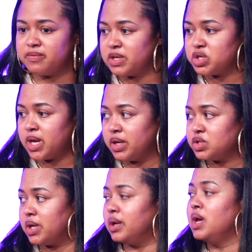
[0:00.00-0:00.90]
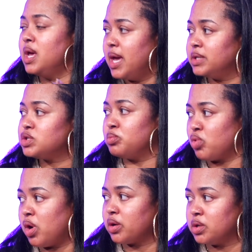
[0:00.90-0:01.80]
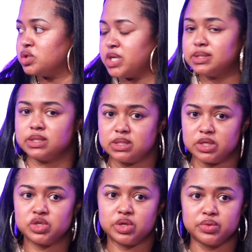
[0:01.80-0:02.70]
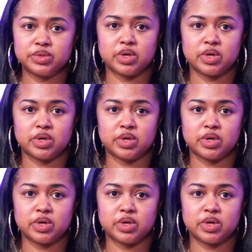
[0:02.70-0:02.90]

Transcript: of education and some broader justice issues.